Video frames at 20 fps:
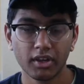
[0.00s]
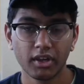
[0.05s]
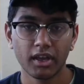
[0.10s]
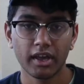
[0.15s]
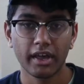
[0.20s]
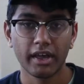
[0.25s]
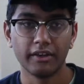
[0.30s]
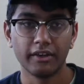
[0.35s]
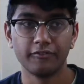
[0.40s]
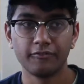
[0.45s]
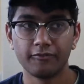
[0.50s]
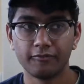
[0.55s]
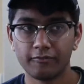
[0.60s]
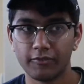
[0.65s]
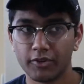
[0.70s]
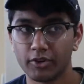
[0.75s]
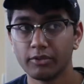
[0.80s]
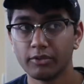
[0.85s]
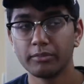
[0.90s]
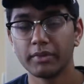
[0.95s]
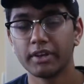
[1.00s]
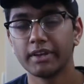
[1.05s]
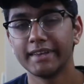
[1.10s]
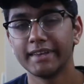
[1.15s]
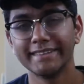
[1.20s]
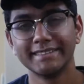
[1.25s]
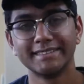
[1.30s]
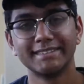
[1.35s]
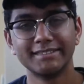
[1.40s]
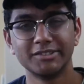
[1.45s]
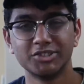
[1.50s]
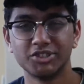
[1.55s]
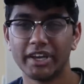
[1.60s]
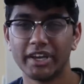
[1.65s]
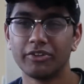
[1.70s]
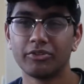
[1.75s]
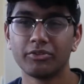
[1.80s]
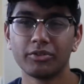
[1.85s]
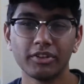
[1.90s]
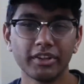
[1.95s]
And film is
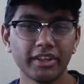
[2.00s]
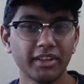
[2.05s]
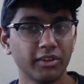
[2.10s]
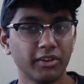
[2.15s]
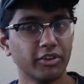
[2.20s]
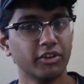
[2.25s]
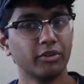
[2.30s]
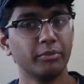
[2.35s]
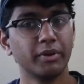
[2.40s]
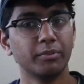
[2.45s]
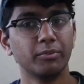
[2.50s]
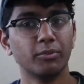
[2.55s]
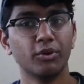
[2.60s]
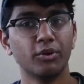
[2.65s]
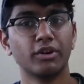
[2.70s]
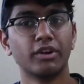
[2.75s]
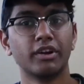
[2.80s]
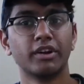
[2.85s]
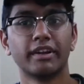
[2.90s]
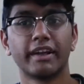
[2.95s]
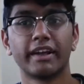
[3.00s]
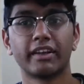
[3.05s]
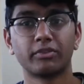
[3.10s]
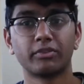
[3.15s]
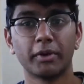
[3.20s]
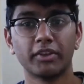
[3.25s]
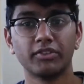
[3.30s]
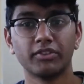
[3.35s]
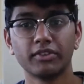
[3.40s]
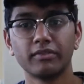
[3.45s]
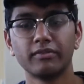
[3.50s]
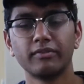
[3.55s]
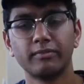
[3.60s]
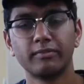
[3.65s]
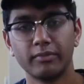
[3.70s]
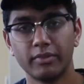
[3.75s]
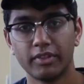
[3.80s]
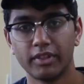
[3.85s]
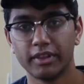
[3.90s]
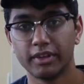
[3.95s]
generally a little bit more expensive
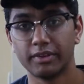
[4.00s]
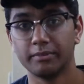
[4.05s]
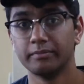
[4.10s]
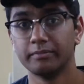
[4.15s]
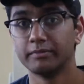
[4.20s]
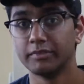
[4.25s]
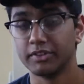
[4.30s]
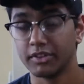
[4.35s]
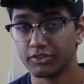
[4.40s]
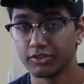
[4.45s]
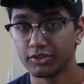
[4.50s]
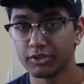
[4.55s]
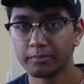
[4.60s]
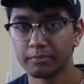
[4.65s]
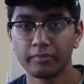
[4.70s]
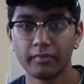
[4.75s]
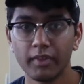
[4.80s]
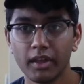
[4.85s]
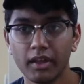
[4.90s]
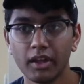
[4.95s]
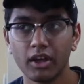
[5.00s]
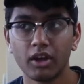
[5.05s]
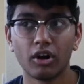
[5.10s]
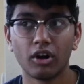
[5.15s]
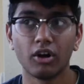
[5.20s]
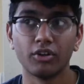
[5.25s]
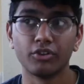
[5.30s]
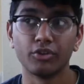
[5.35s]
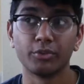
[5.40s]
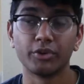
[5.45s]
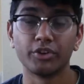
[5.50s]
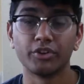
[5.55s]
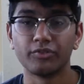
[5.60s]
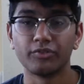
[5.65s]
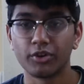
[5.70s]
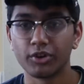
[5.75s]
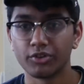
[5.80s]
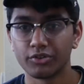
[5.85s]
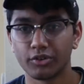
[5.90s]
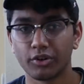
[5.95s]
than digital, although when you're
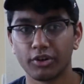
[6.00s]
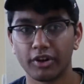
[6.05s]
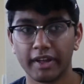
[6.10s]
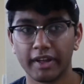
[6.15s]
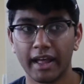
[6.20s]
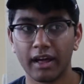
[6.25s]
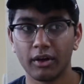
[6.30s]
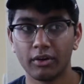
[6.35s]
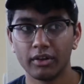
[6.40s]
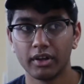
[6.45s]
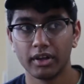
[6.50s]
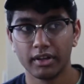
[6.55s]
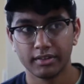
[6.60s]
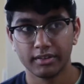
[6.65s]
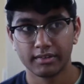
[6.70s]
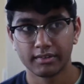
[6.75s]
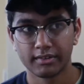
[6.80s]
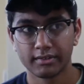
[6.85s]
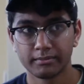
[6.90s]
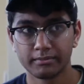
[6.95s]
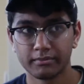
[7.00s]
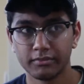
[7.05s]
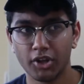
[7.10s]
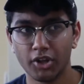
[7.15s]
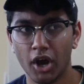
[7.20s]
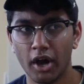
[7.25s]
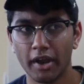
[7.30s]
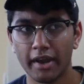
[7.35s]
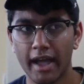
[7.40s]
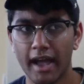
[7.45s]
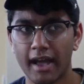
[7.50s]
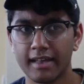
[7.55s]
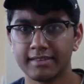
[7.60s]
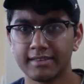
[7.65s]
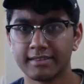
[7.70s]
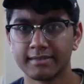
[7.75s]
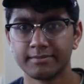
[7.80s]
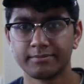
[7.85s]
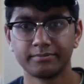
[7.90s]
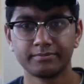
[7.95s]
first starting out, it's not as